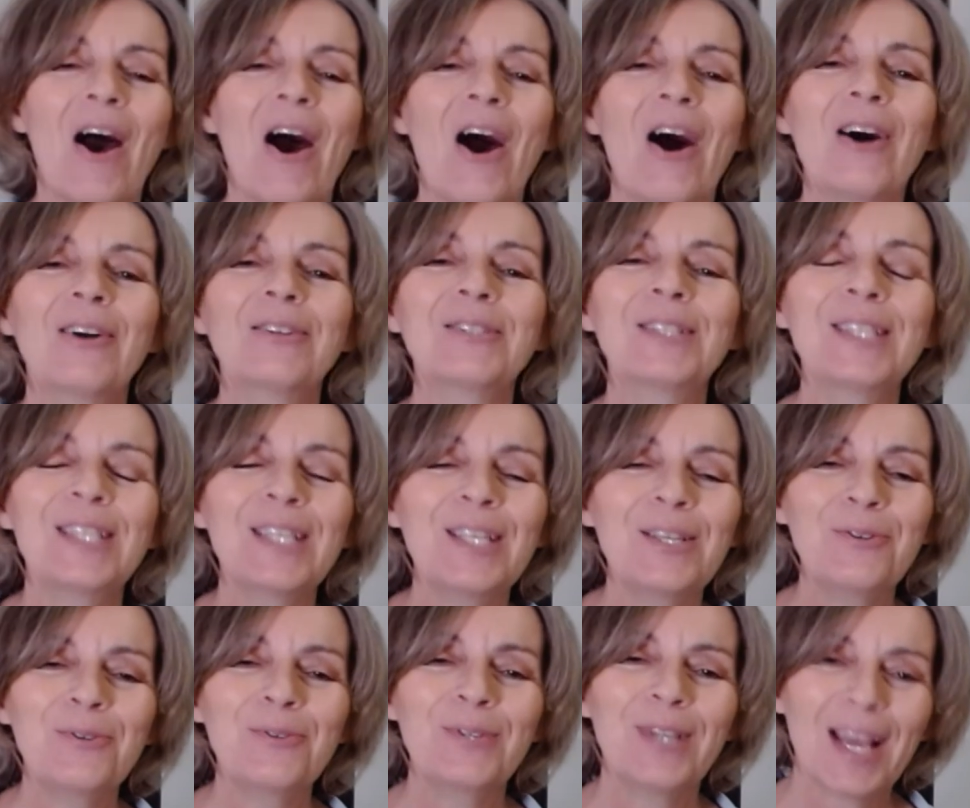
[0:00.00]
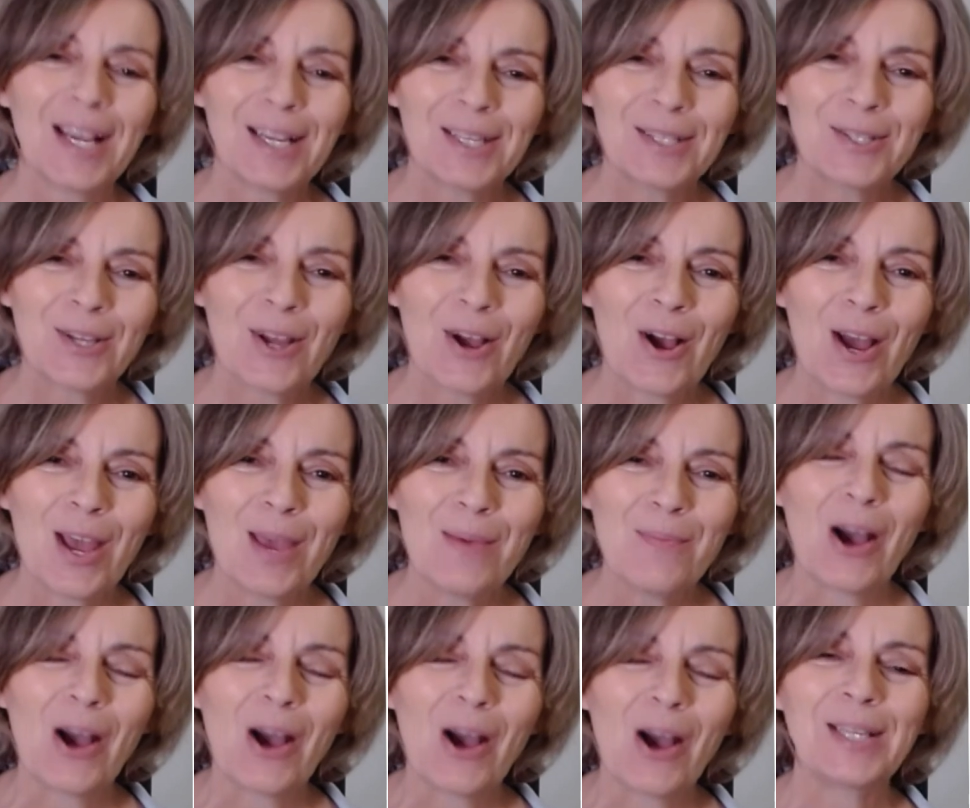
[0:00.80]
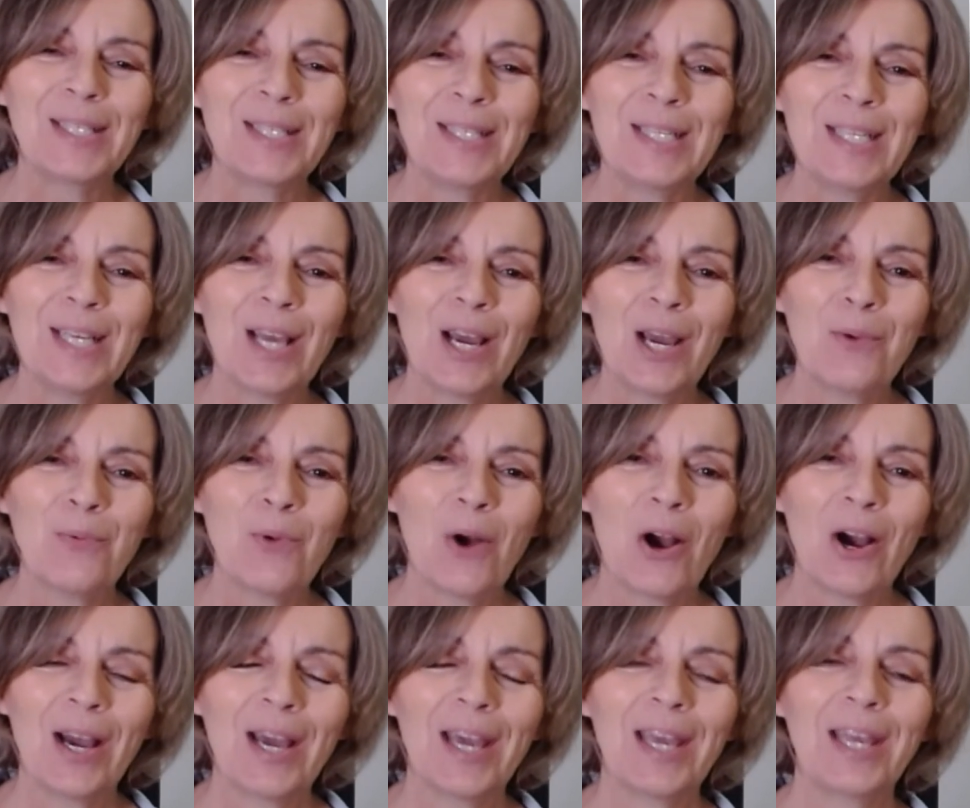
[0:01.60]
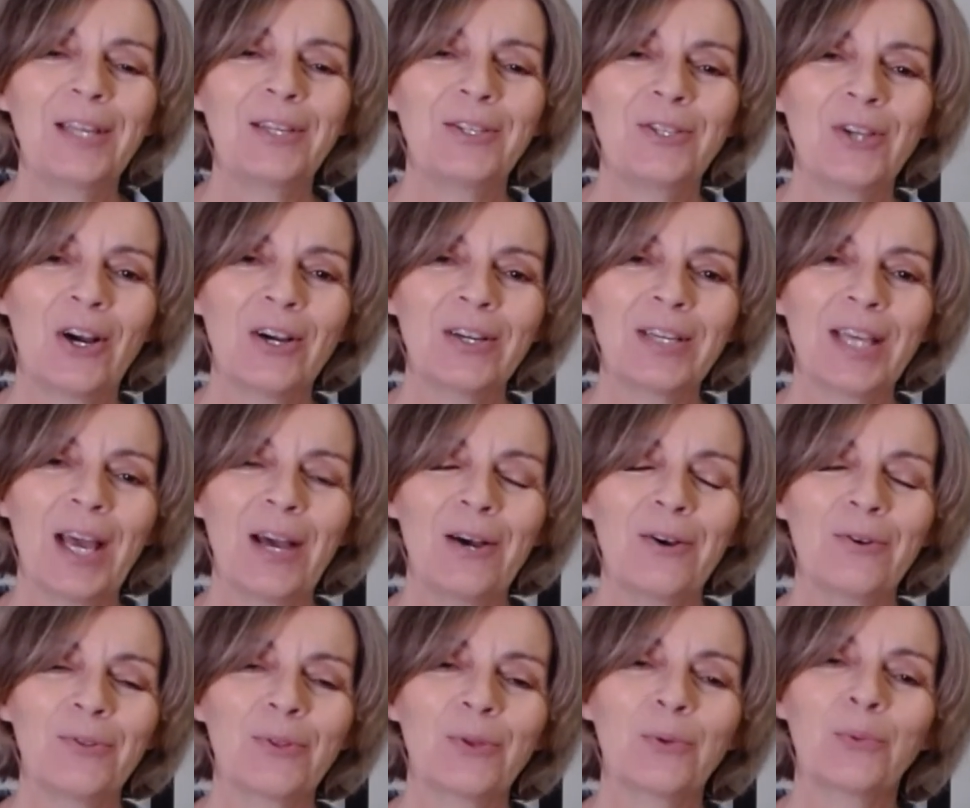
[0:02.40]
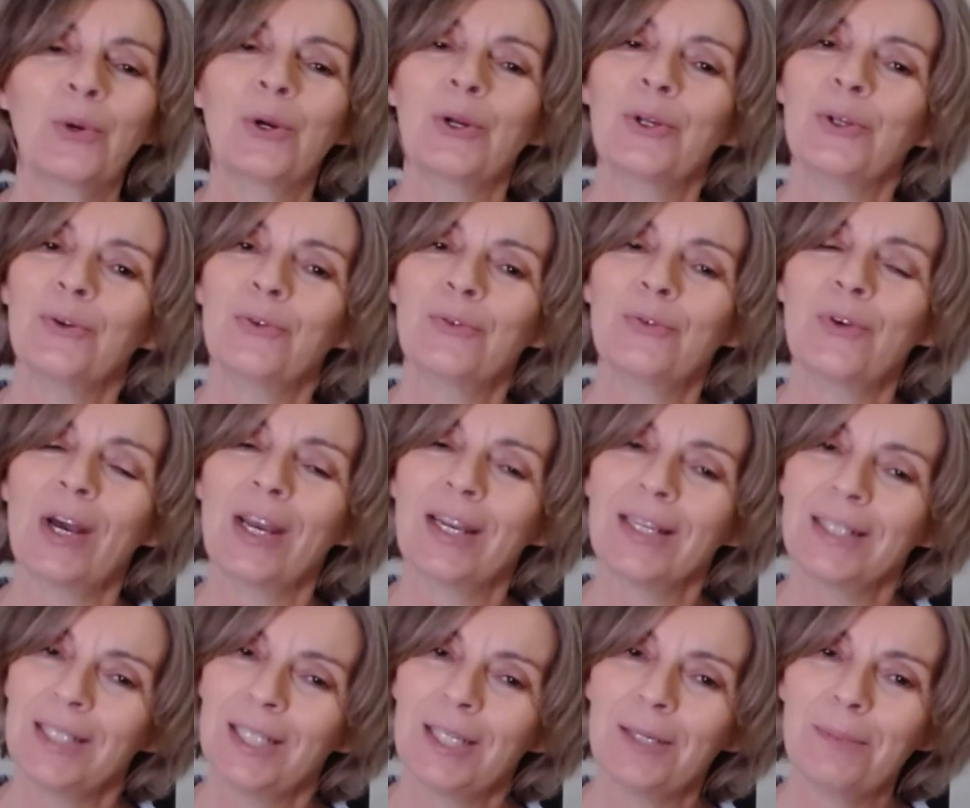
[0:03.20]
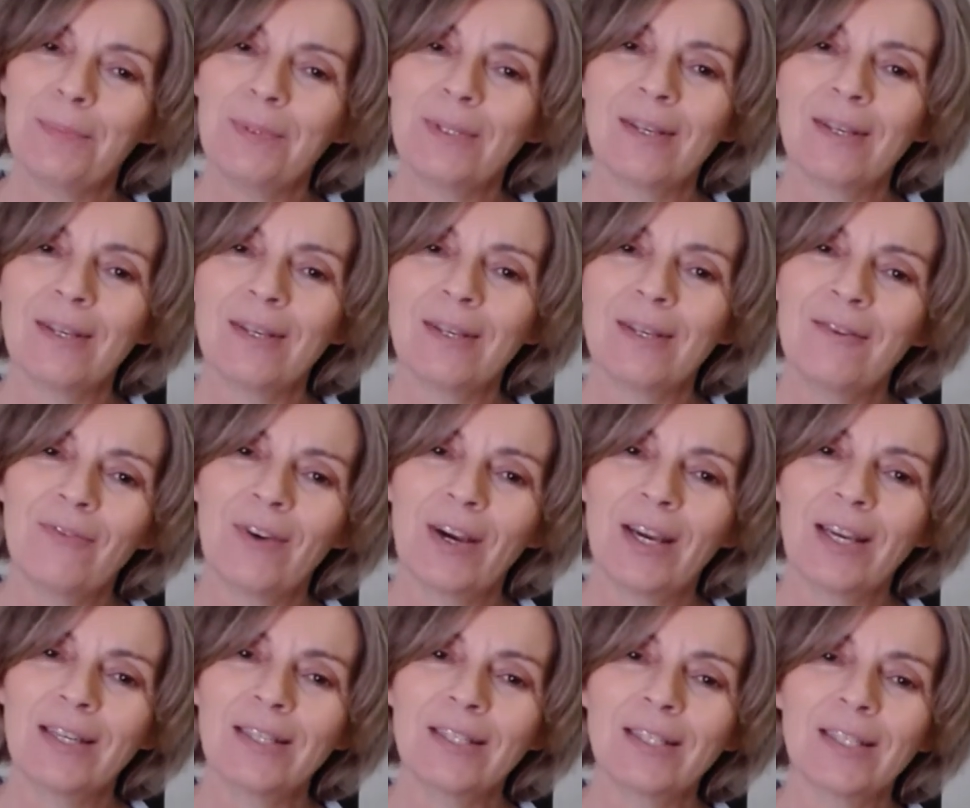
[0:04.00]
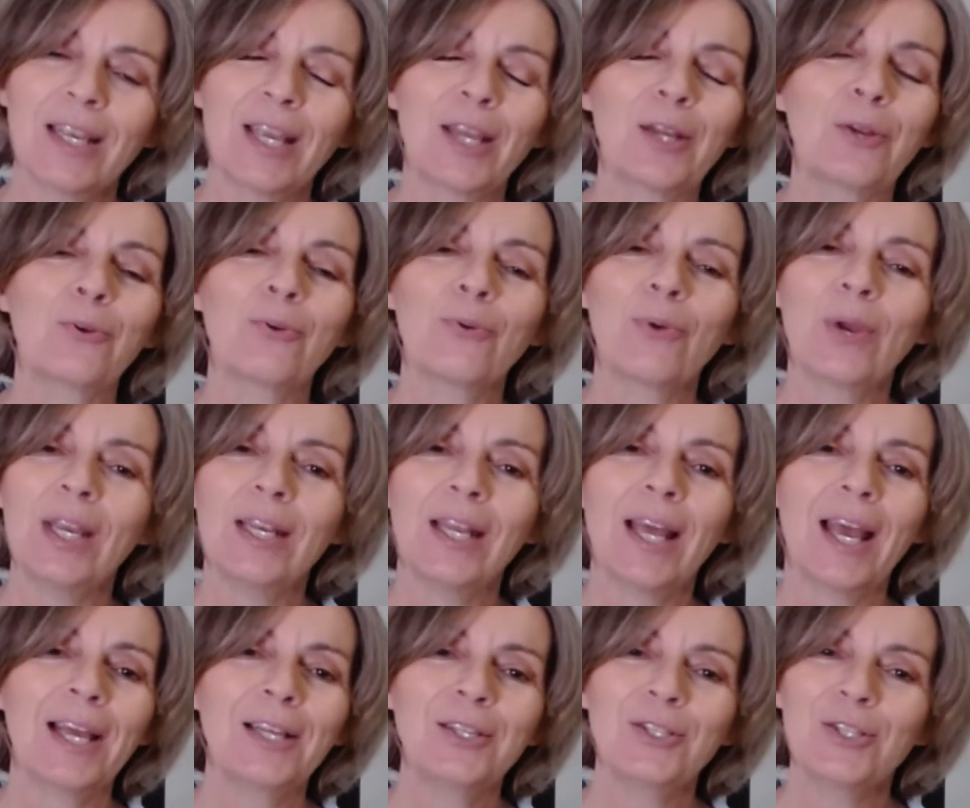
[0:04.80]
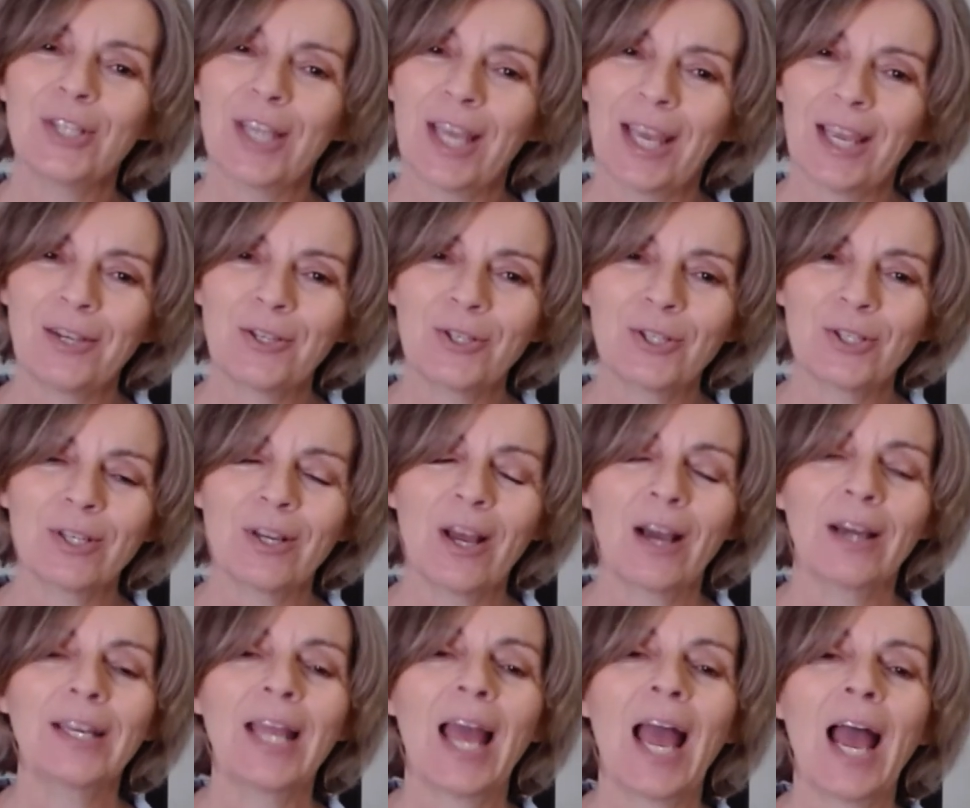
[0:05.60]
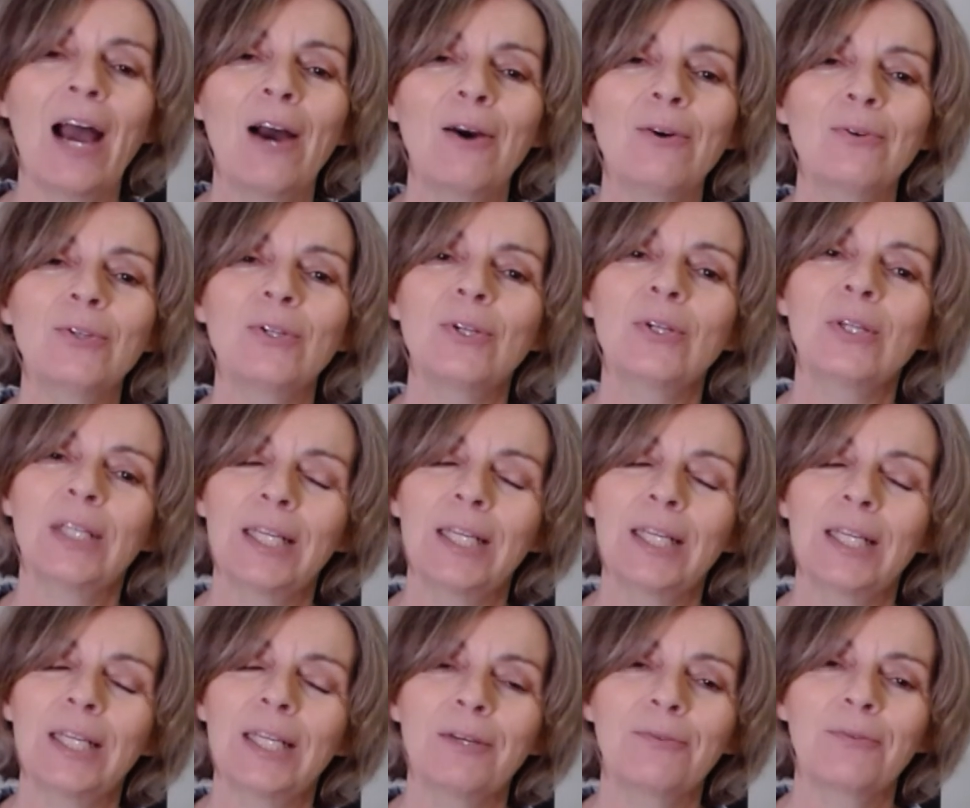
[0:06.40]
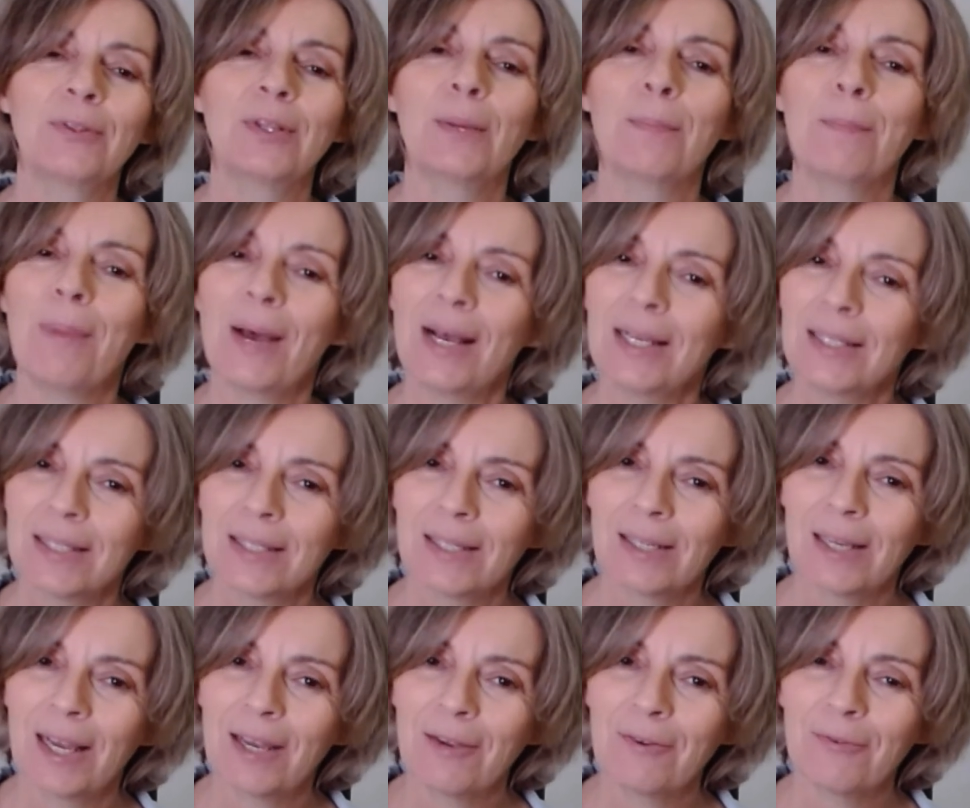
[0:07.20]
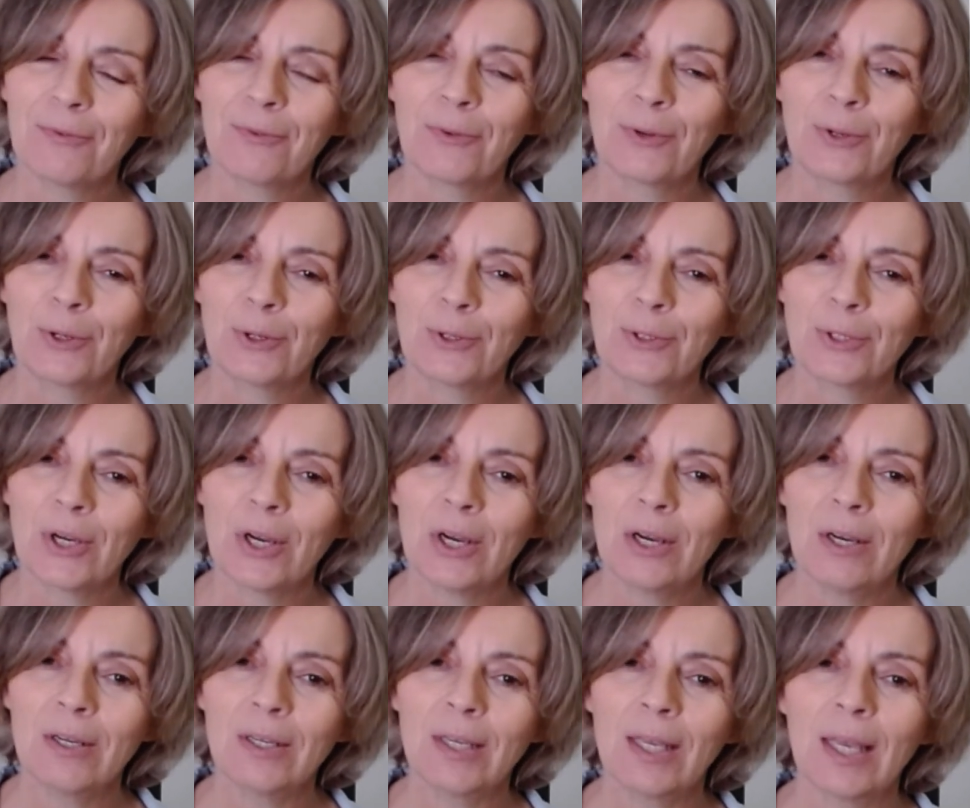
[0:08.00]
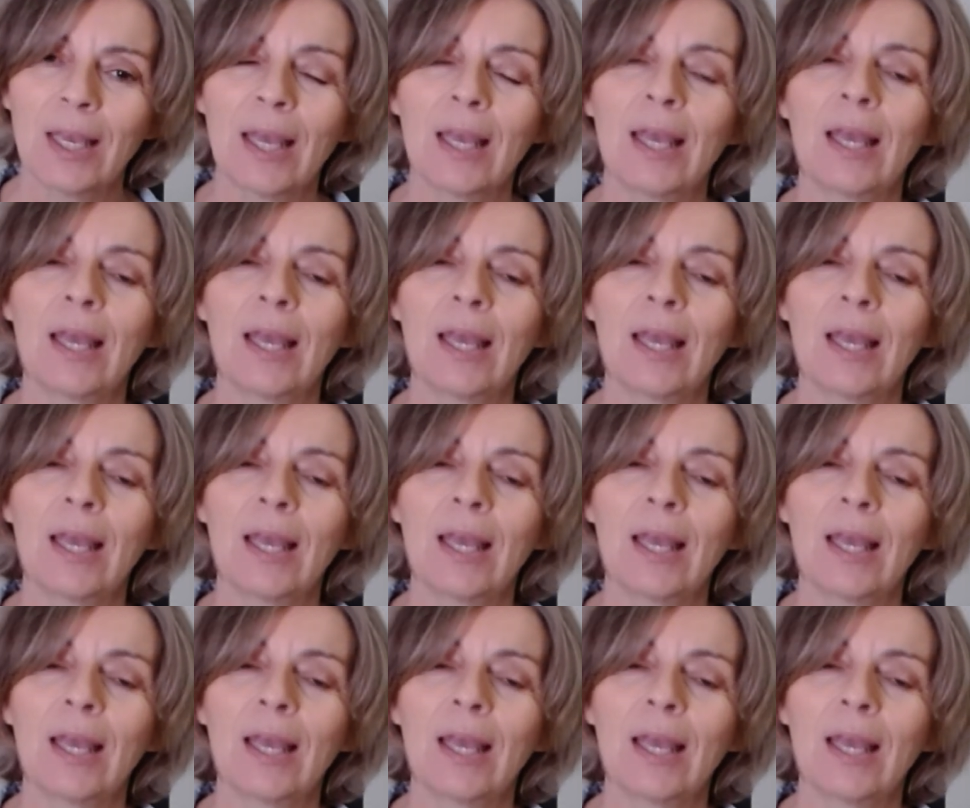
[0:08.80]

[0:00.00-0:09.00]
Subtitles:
I'll see you next time on DIY Dog Health, where you'll find tips, advice, and great education on how to live the best life for your dog